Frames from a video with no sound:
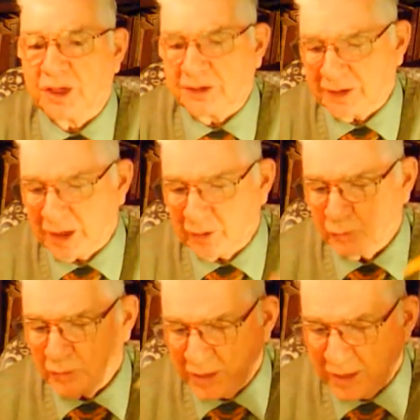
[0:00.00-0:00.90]
And
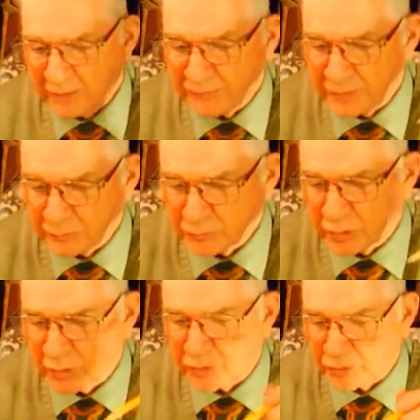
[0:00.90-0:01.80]
now we have them
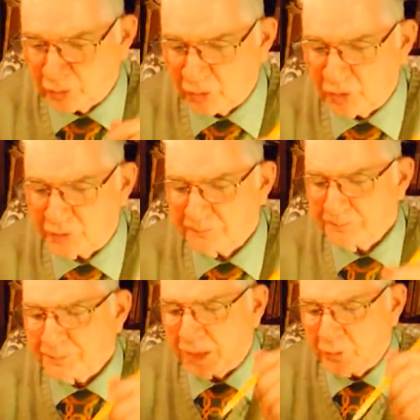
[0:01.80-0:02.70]
gone on,
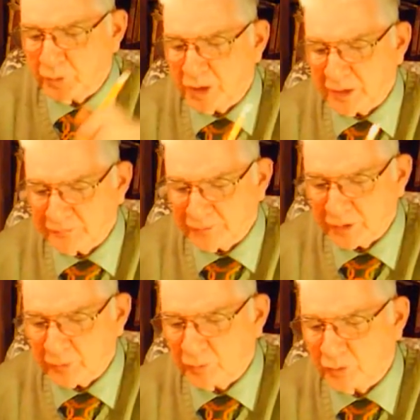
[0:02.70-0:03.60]
and we have
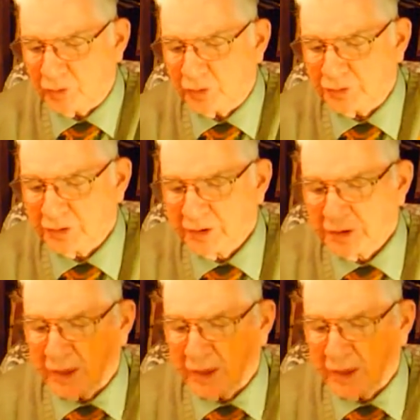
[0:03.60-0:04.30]
their word,